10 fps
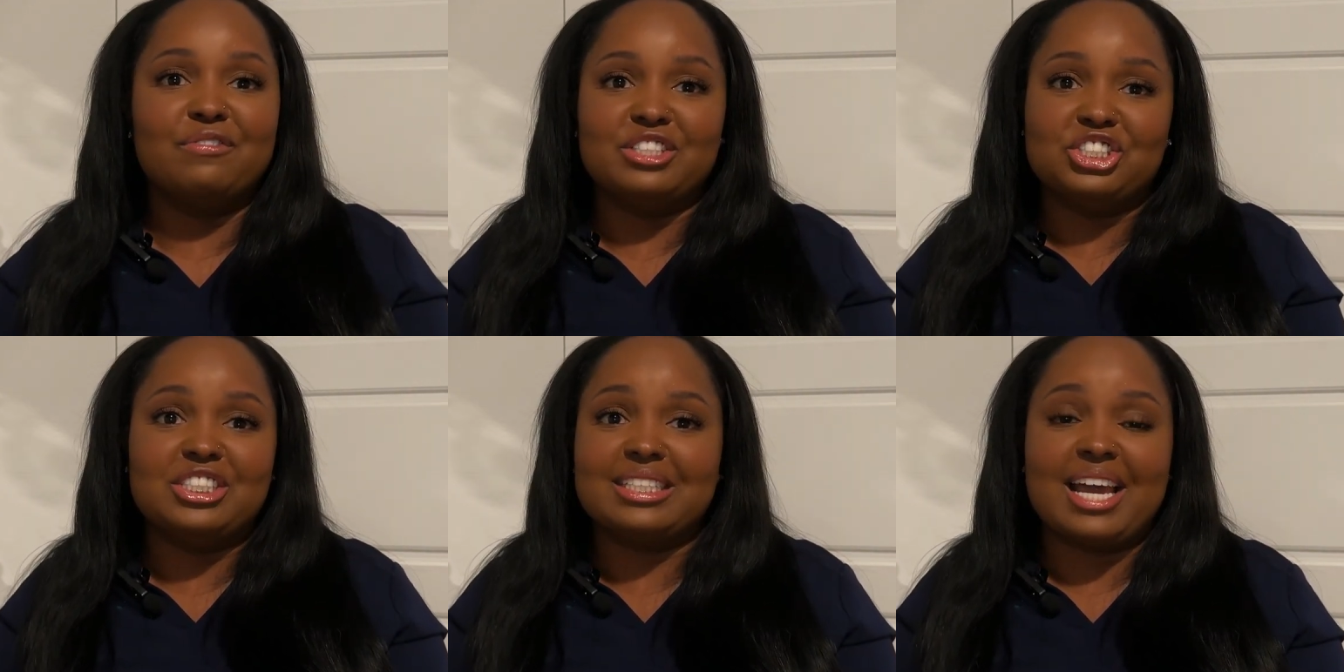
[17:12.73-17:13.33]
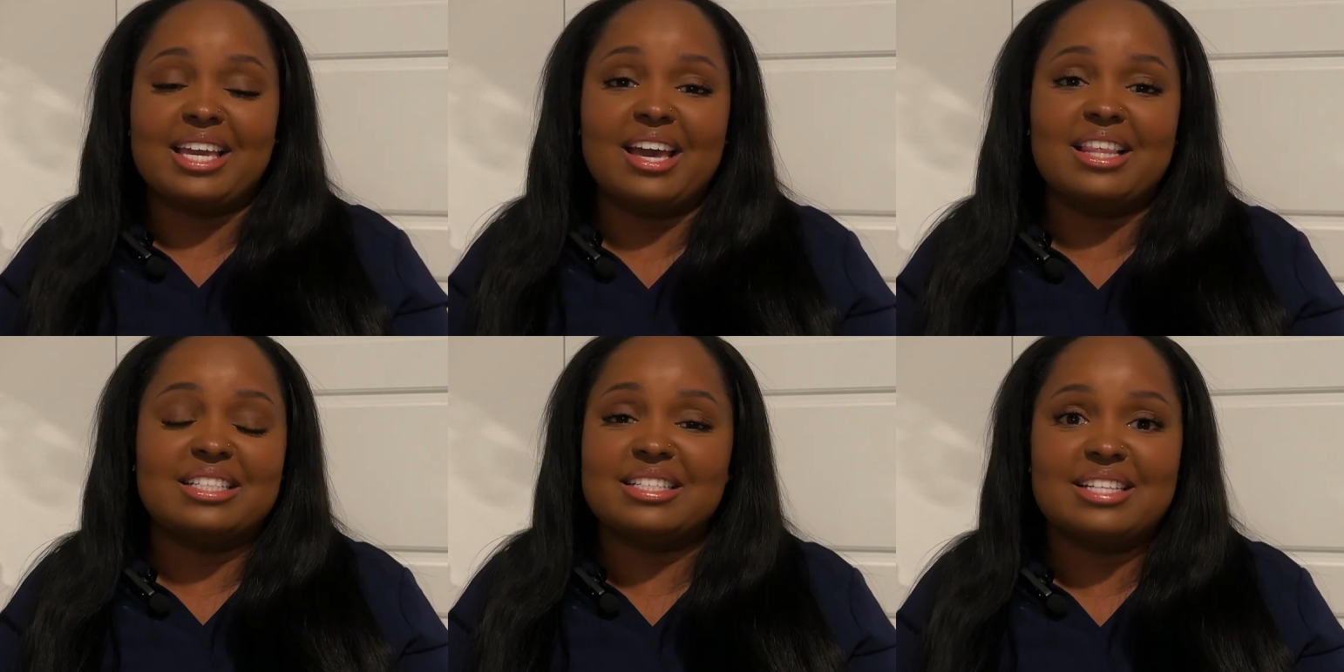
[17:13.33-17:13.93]
And she's like, yeah,
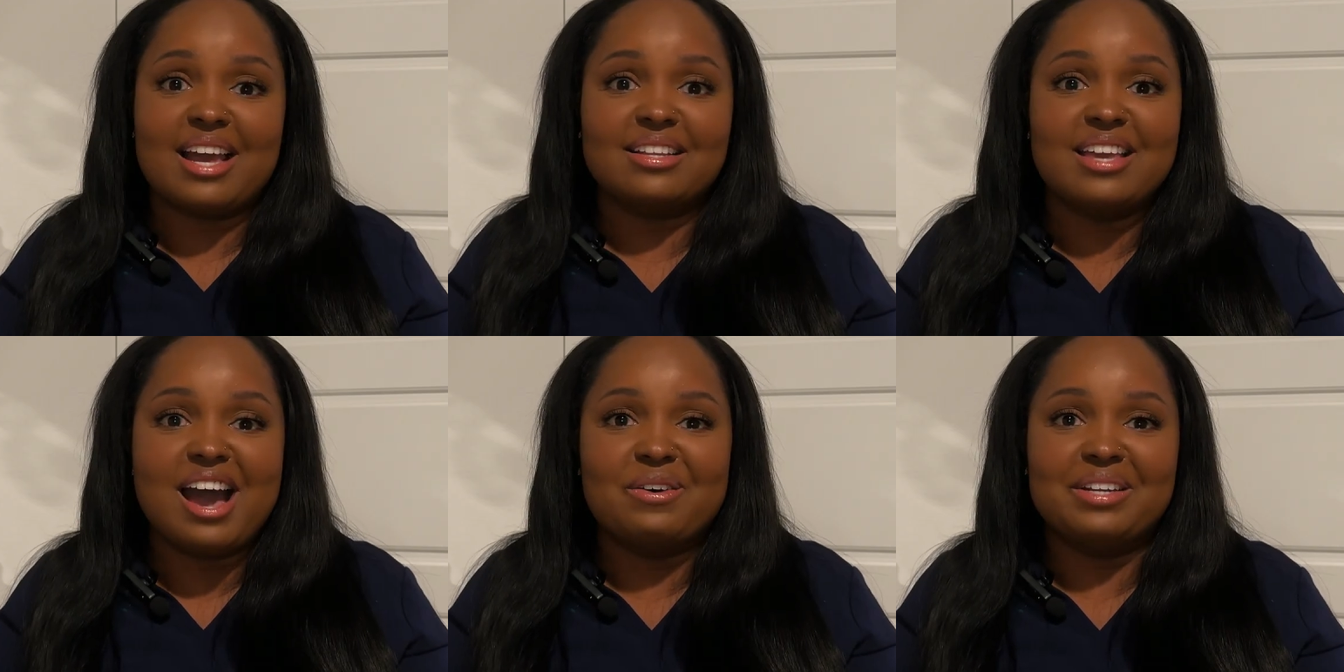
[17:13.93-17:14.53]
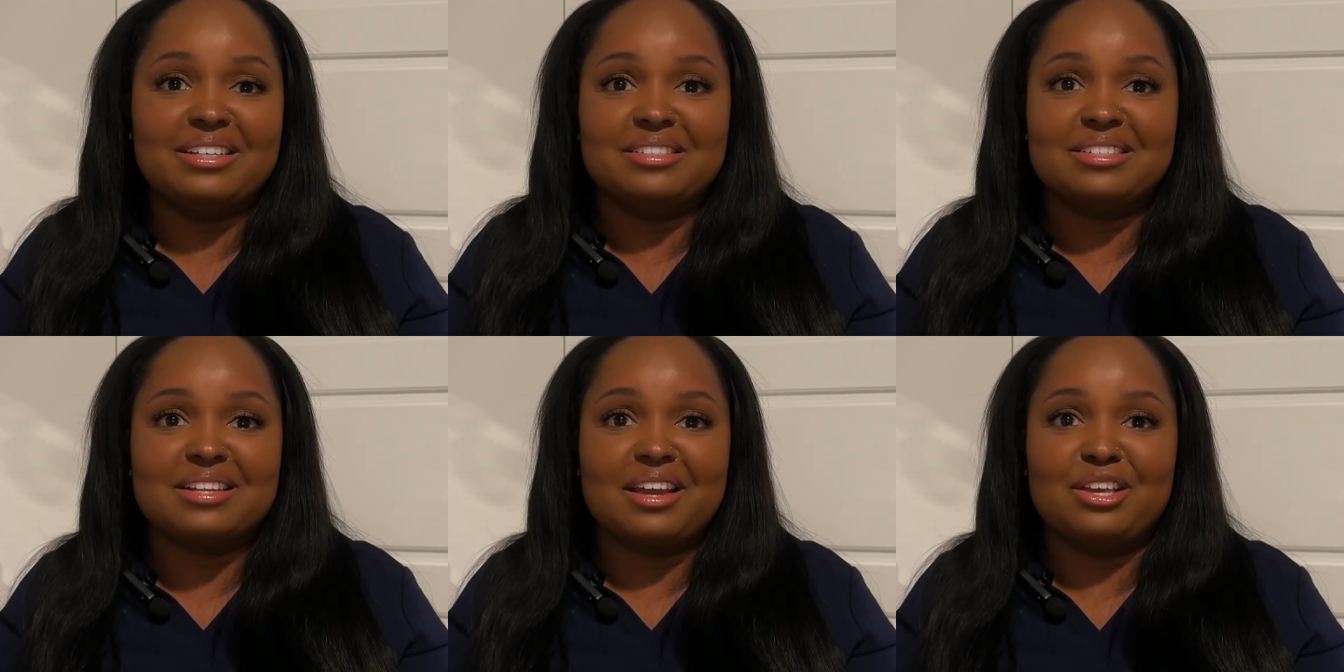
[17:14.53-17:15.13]
that's exactly how it
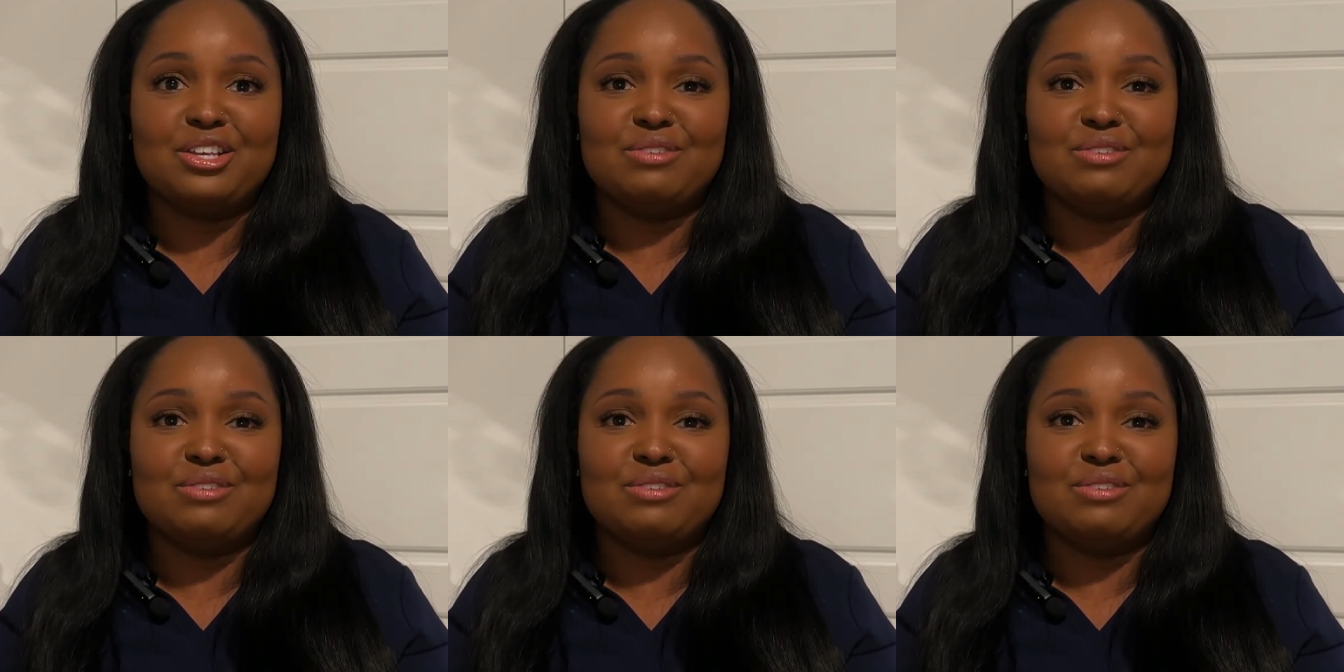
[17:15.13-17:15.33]
is. Like,